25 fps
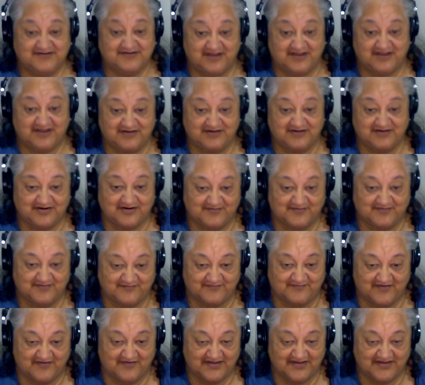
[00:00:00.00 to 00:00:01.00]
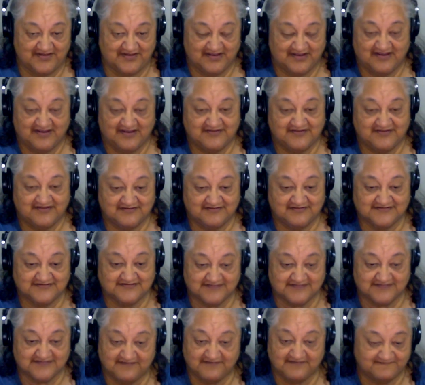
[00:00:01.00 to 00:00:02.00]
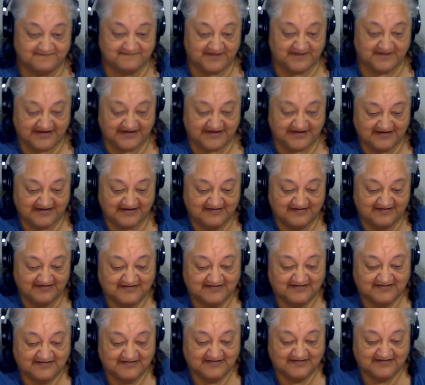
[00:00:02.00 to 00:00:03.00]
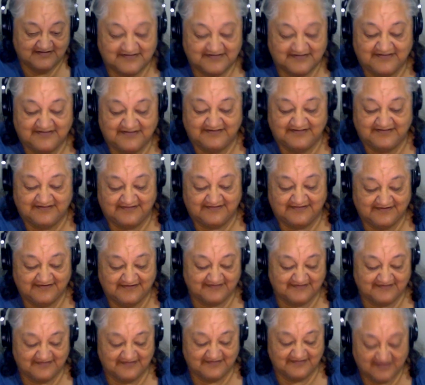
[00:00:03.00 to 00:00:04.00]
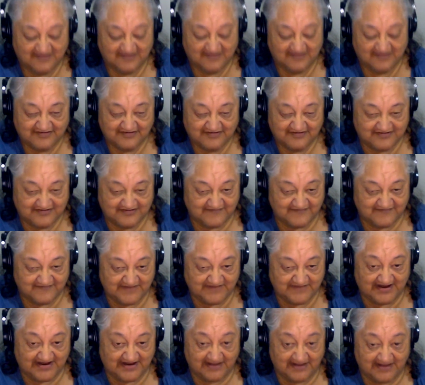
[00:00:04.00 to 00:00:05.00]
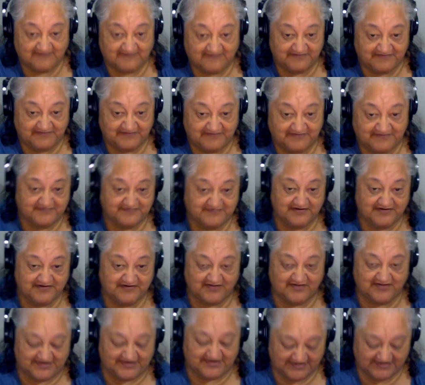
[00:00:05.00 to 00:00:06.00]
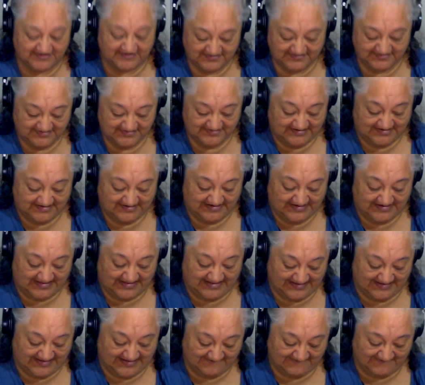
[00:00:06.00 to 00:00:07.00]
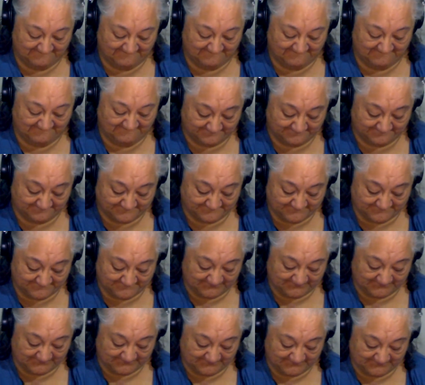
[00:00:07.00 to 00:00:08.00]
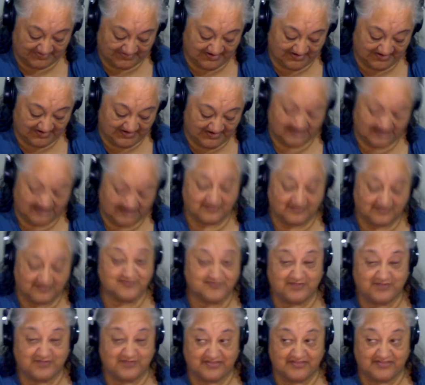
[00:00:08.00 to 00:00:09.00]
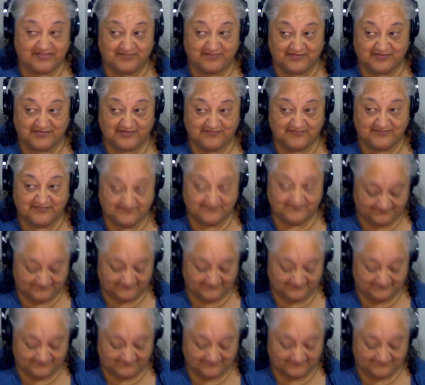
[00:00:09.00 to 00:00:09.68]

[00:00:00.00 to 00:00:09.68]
No, you're not, Bye. You're so funny. You give me a laugh every night. And of course, Brother Bill,